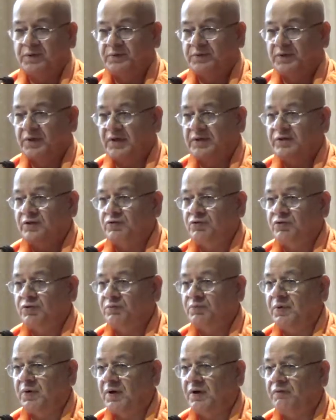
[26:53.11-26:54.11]
chest used to
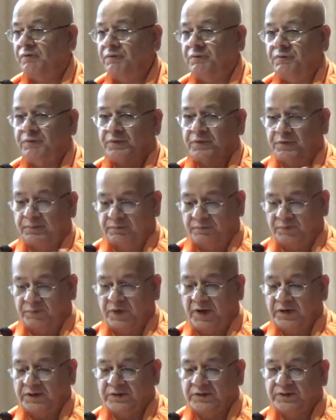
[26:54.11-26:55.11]
become
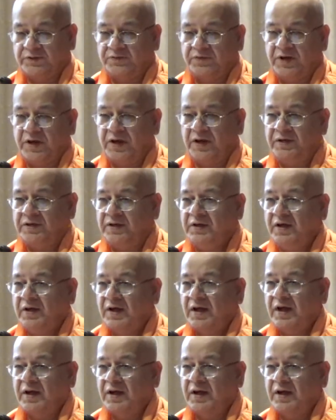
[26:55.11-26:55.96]
flush red